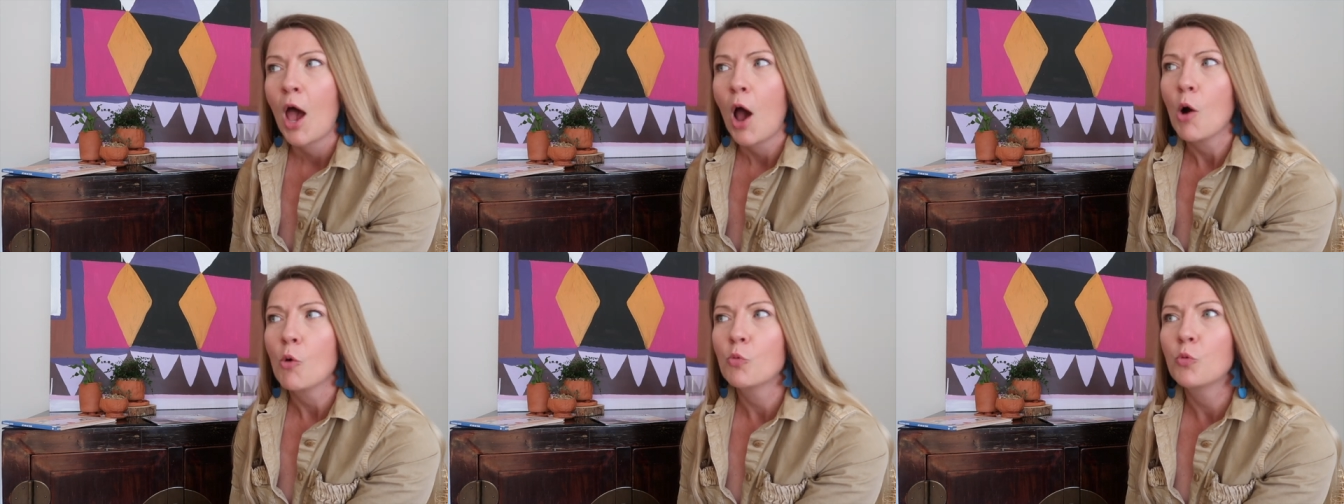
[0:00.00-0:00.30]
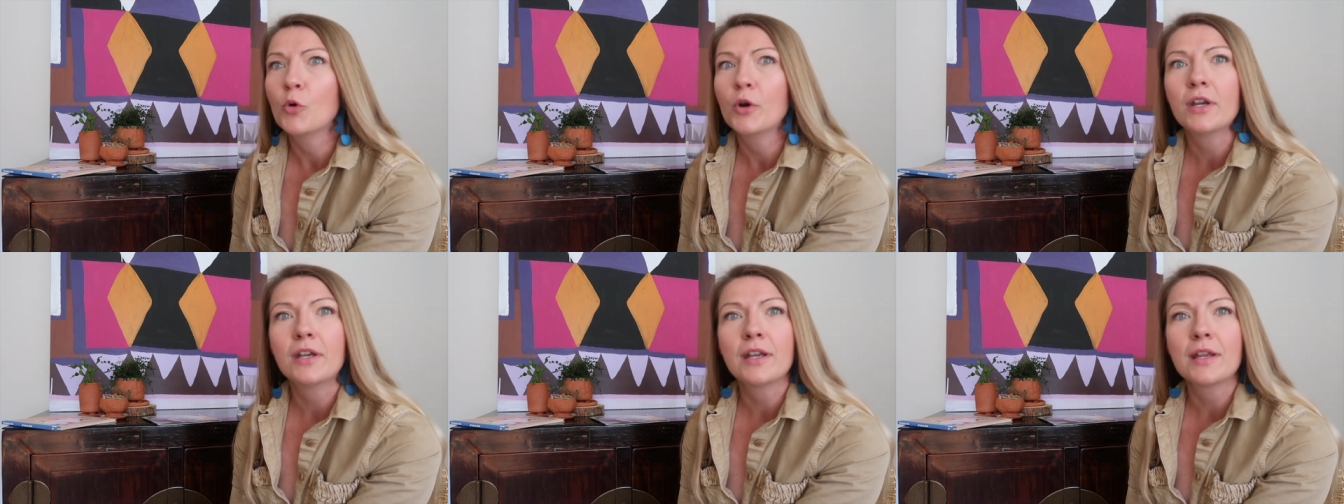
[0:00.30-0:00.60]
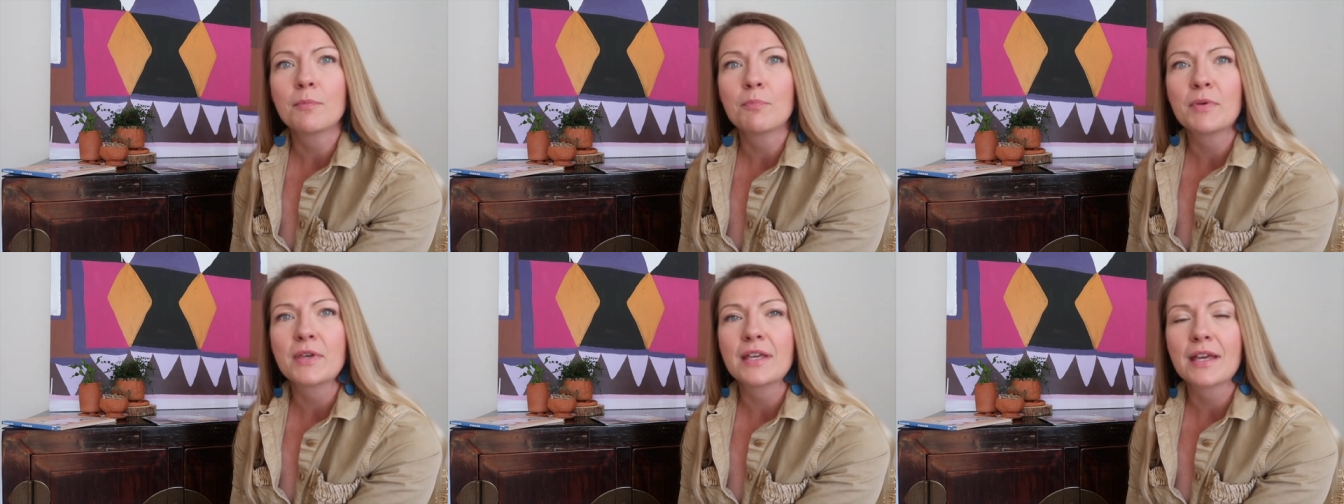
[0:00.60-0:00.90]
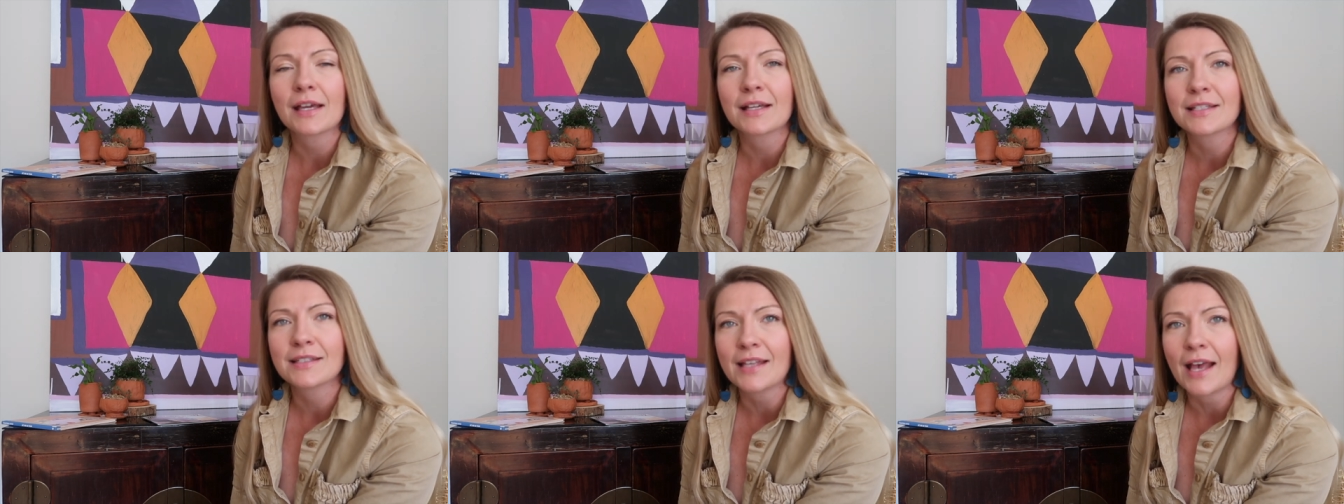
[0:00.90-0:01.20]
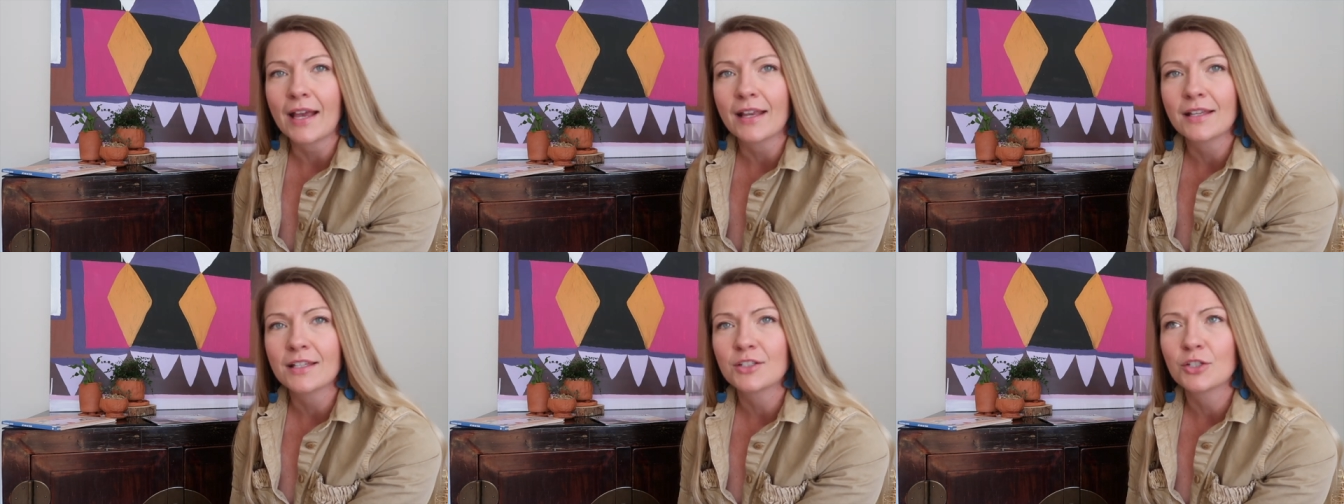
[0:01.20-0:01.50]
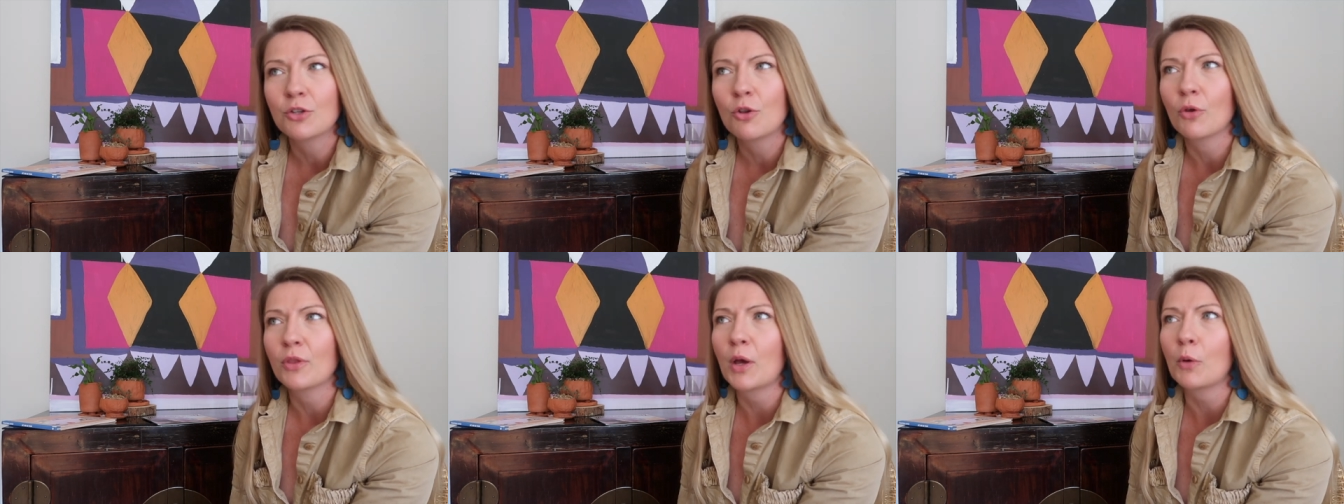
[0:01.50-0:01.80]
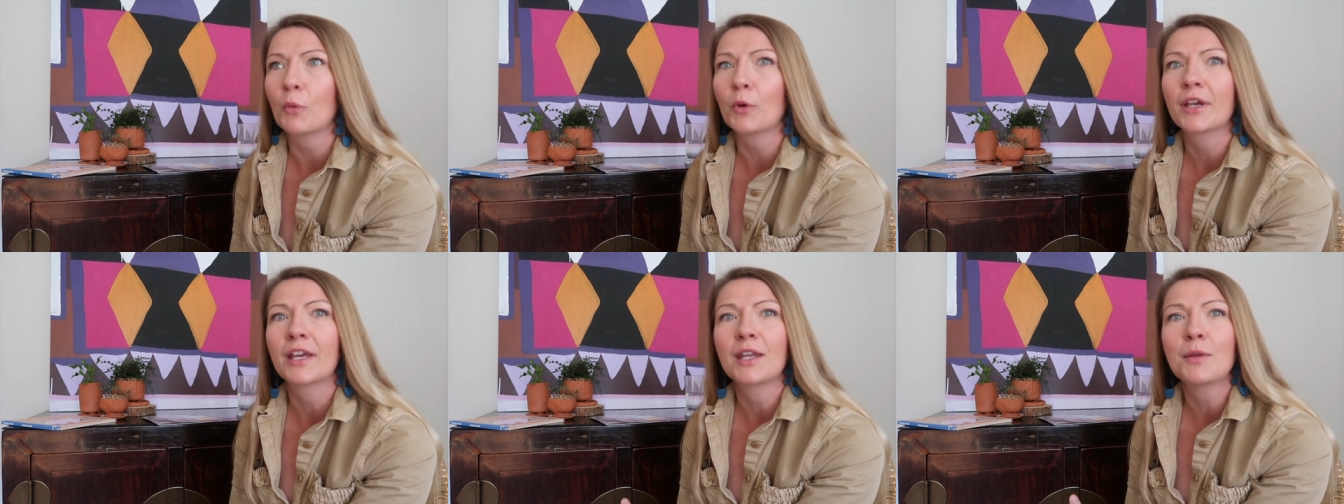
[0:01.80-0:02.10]
Wouldn't it be exciting to know
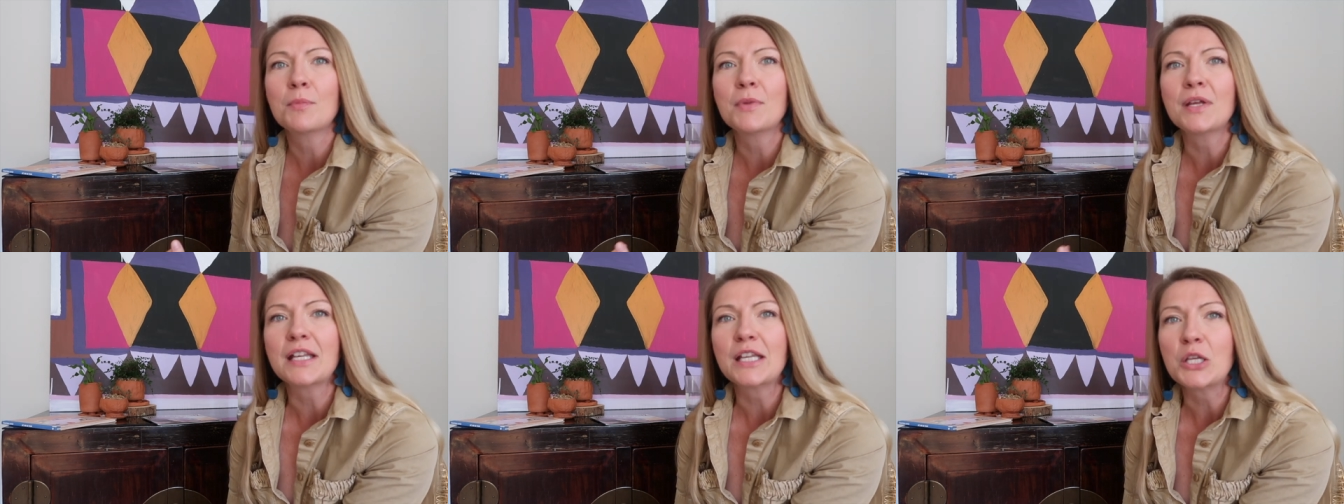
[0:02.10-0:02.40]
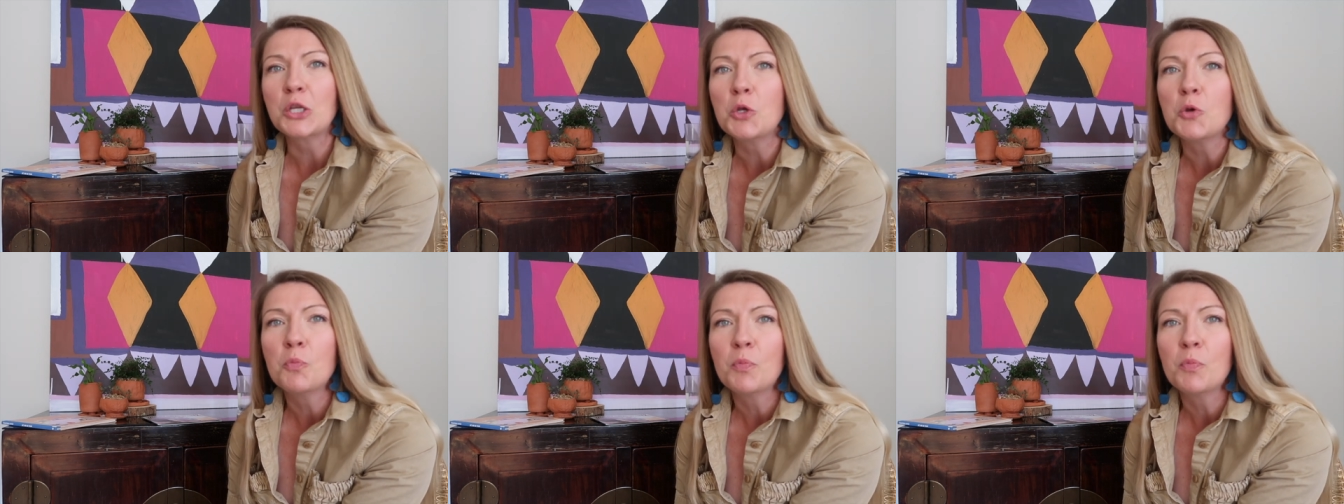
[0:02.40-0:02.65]
that we're gonna meet new